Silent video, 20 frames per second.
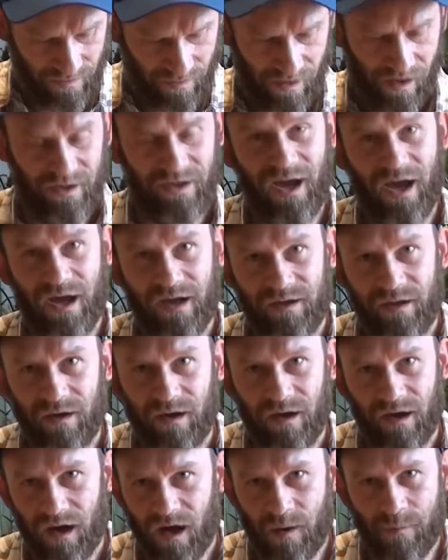Again,
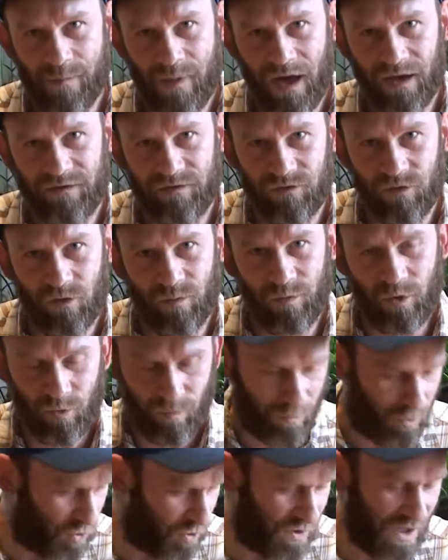I'm not so
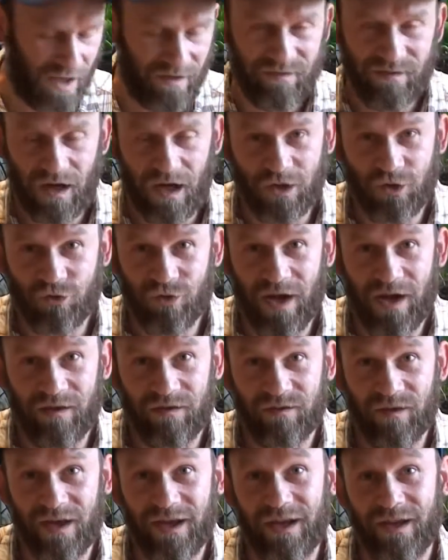good at
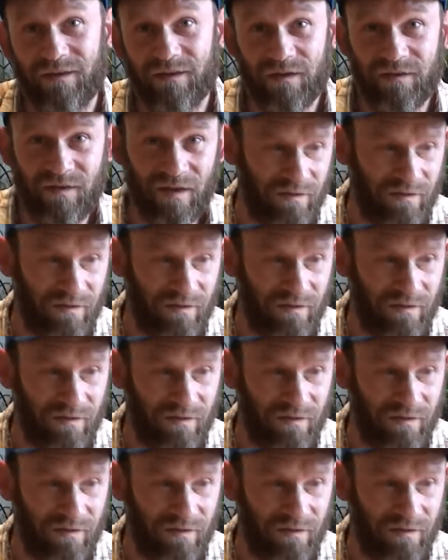translating the